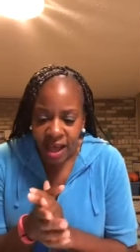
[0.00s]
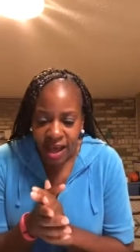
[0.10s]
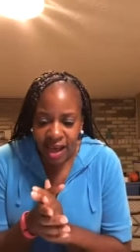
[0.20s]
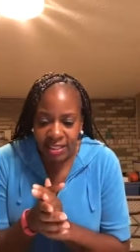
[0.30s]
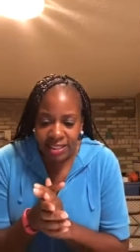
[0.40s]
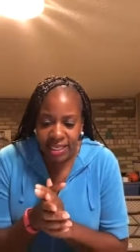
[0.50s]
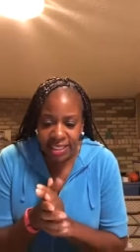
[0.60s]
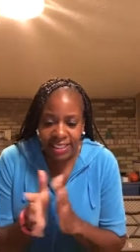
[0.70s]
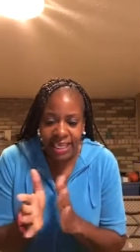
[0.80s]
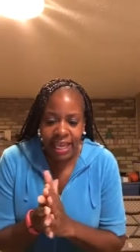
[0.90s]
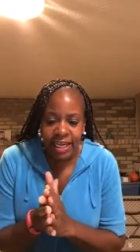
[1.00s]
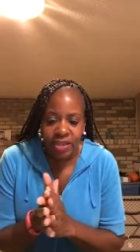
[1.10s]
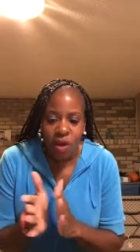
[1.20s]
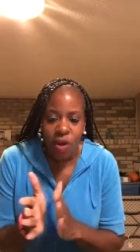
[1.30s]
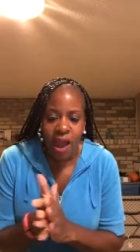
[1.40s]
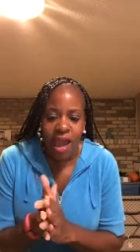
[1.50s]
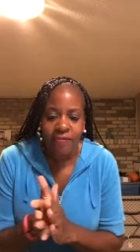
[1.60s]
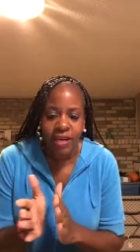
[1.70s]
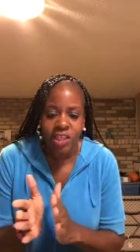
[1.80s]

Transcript: uh, does getting or having